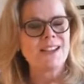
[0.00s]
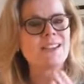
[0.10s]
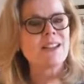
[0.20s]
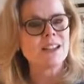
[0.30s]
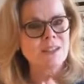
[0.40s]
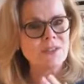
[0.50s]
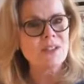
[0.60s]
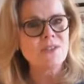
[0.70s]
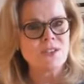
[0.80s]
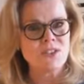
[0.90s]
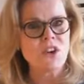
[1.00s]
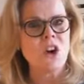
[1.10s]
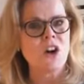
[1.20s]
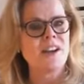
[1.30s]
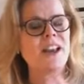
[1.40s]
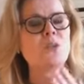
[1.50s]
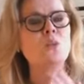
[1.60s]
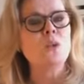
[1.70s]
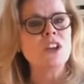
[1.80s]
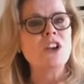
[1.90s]
that even if it's hard and
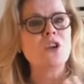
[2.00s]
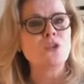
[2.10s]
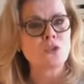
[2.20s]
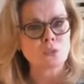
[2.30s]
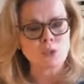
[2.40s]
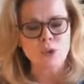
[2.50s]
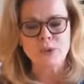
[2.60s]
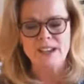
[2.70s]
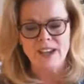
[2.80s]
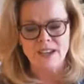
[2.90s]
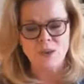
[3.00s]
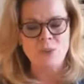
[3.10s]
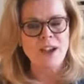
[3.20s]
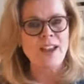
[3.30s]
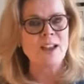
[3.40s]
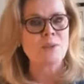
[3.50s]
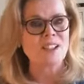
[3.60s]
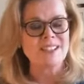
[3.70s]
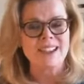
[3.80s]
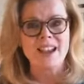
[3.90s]
we go through it anyway and we
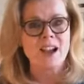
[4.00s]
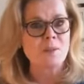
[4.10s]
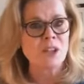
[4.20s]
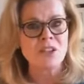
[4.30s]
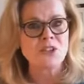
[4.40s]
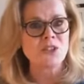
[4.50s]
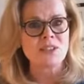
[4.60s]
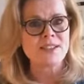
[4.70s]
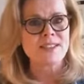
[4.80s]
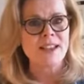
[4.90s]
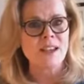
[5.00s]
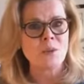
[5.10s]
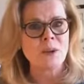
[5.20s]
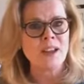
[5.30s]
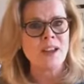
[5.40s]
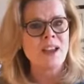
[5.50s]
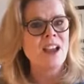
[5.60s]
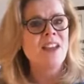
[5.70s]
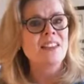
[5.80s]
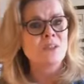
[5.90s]
say, I'm going to do this anyway,
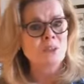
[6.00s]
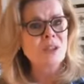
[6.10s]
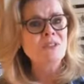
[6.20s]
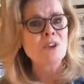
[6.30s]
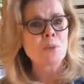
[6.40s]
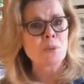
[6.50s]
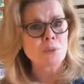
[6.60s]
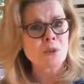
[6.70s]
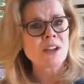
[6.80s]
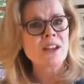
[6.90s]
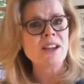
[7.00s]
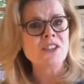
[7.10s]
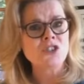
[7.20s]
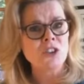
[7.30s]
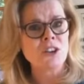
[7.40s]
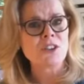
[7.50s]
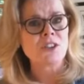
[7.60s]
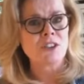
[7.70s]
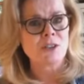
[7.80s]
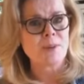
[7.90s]
that we feel pretty darn
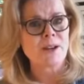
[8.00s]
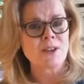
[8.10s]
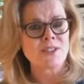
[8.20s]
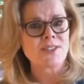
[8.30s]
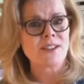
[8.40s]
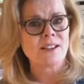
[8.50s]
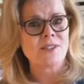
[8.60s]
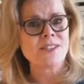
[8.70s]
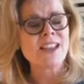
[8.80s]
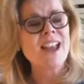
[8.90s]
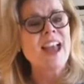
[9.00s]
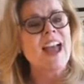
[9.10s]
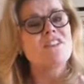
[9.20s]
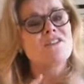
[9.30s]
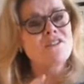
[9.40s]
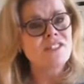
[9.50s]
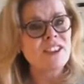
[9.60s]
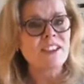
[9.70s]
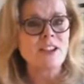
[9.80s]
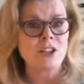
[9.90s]
good about ourselves. And
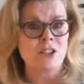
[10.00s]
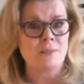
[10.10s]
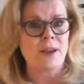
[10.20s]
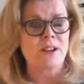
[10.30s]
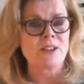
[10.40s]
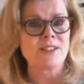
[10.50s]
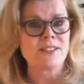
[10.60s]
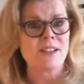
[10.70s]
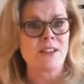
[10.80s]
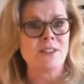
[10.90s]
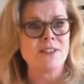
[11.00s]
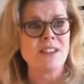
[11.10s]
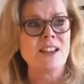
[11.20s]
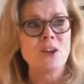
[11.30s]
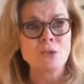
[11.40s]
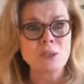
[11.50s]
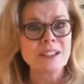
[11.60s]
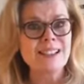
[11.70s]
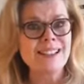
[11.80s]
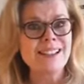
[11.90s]
feeling good about ourselves
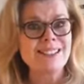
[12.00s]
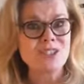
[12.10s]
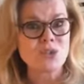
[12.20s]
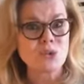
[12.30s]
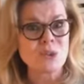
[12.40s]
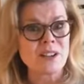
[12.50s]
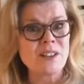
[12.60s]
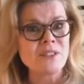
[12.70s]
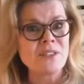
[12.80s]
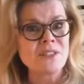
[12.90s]
really is sort of